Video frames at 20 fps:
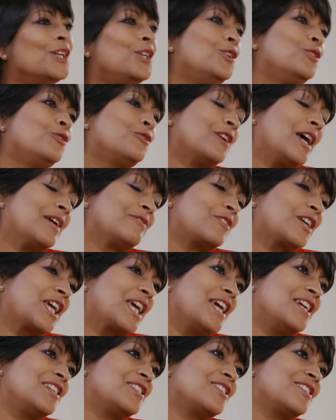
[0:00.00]
You've
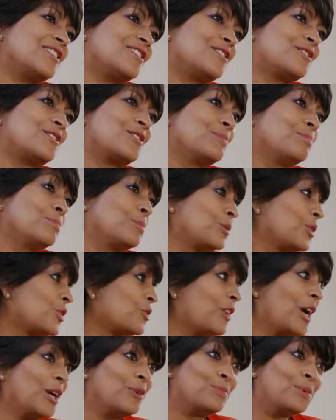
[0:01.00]
advocated some
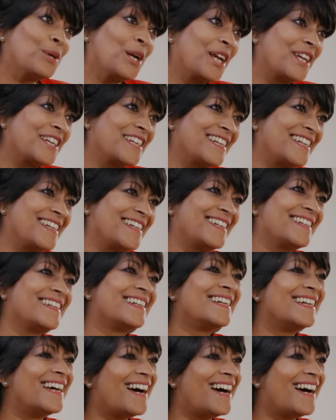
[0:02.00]
groundbreaking